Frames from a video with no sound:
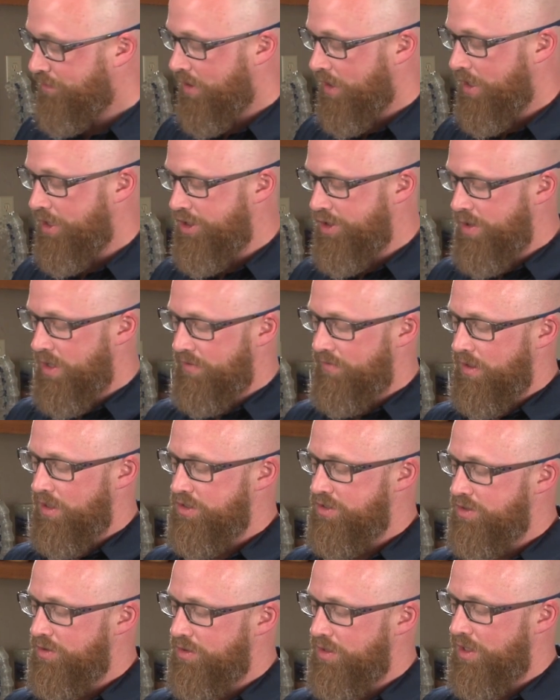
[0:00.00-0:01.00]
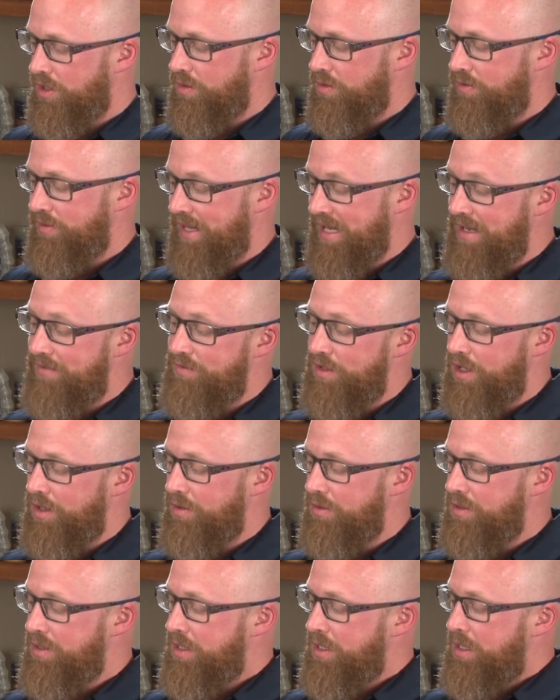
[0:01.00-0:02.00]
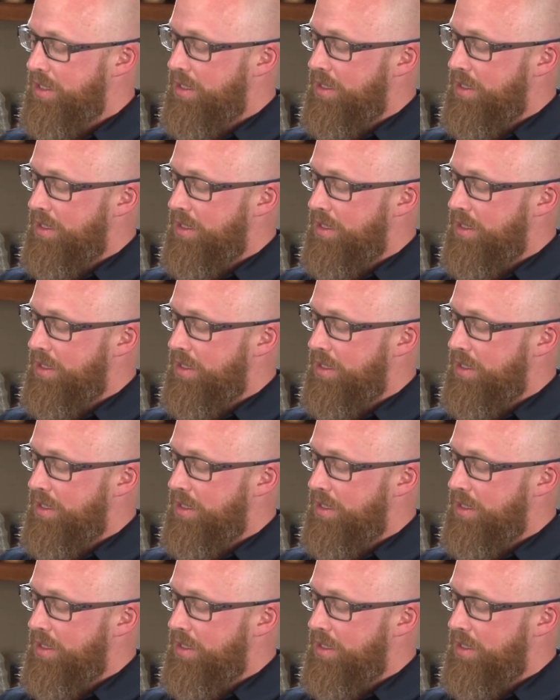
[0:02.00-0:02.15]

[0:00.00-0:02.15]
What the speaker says: And they have known